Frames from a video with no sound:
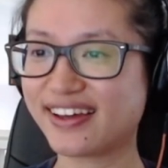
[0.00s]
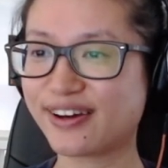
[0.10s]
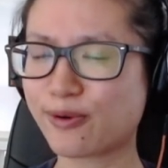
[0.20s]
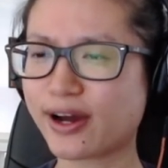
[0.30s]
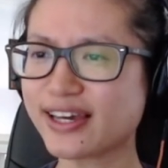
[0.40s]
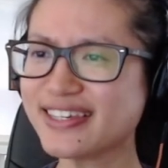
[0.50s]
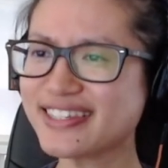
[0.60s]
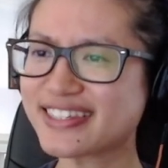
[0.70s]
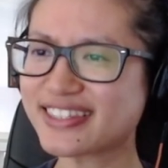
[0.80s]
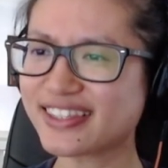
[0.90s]
Why
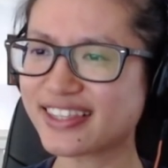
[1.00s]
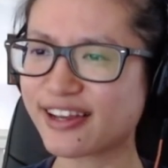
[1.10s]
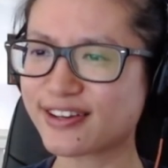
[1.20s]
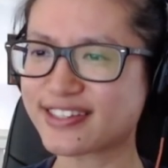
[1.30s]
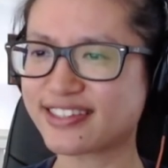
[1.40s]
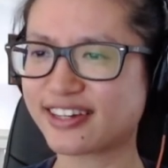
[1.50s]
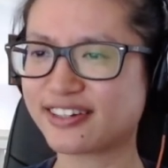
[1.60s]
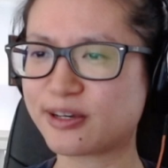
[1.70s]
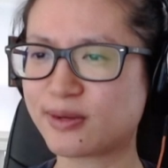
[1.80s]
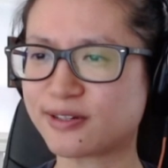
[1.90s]
is there a
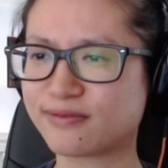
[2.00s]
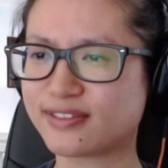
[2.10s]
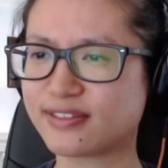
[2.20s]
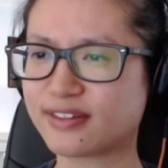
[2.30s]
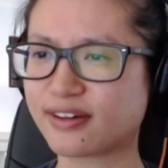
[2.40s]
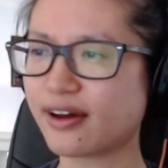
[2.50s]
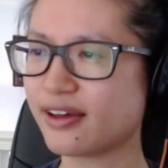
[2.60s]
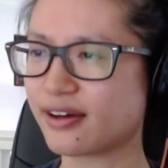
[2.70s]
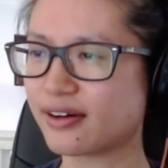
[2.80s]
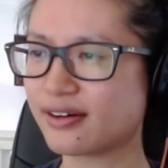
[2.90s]
sudden image of
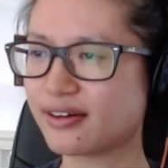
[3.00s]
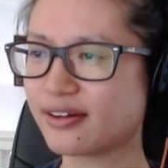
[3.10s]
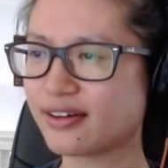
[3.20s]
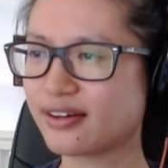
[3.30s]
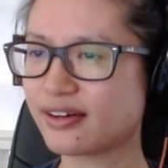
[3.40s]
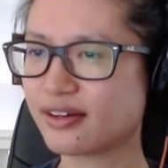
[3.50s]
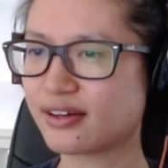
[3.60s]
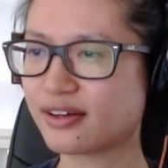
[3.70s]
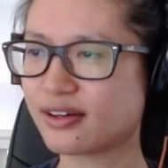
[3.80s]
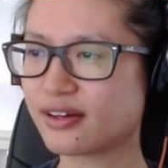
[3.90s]
Dire
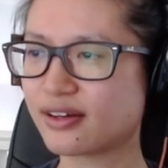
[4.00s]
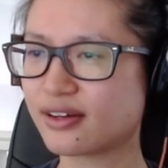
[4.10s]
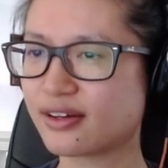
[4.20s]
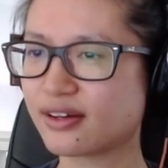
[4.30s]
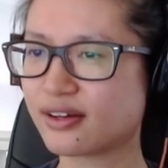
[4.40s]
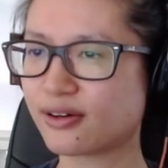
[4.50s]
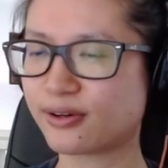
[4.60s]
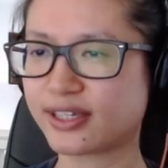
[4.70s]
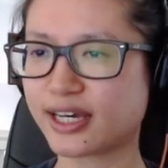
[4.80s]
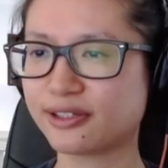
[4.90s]
or
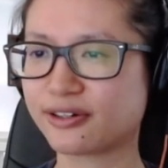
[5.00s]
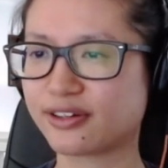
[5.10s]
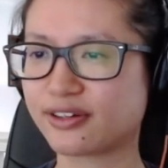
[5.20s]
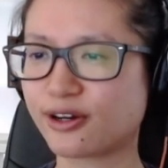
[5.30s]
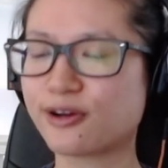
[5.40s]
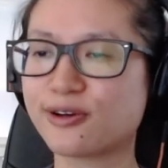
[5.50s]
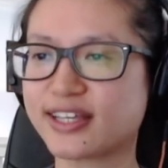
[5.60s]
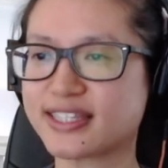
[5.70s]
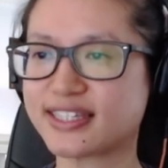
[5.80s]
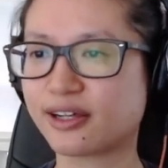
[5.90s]
Yellow? Oh no,
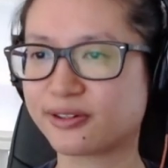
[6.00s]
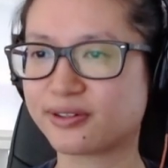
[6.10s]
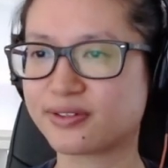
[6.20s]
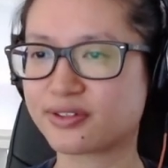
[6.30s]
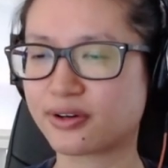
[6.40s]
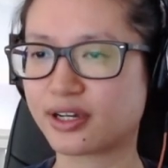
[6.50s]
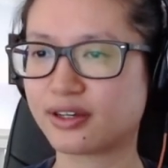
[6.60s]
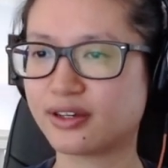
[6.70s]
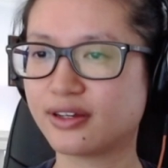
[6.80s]
that's Yellow, sorry.